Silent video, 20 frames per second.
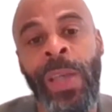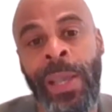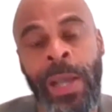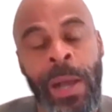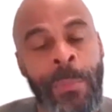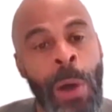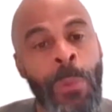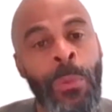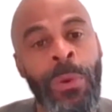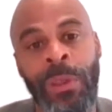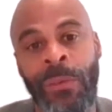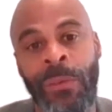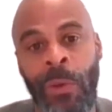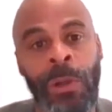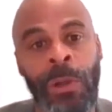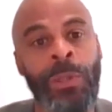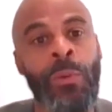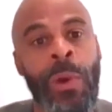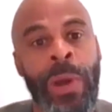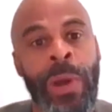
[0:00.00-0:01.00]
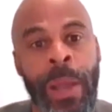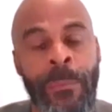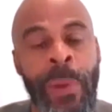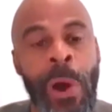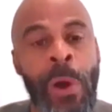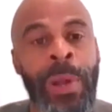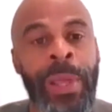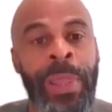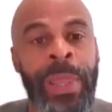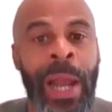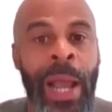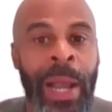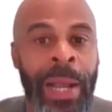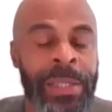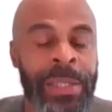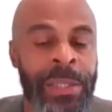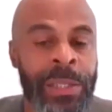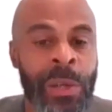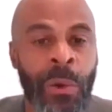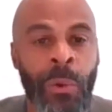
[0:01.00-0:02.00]
come up with a virtual component that i
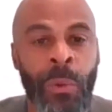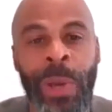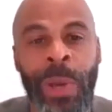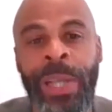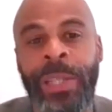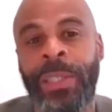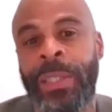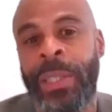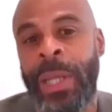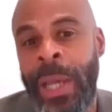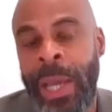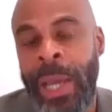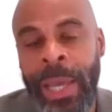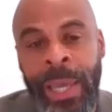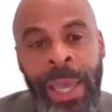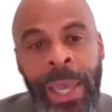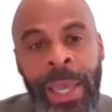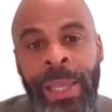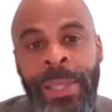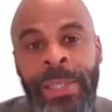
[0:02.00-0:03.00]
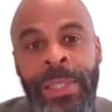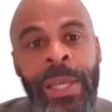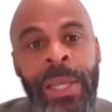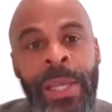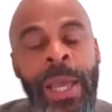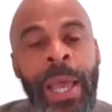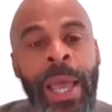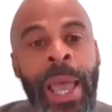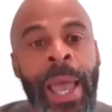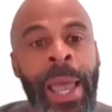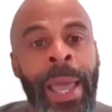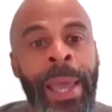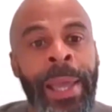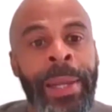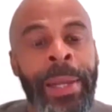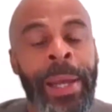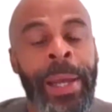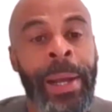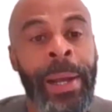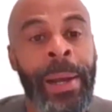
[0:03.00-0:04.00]
could still reach kids
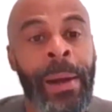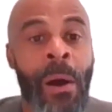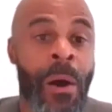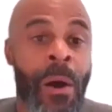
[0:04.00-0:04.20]
and uh,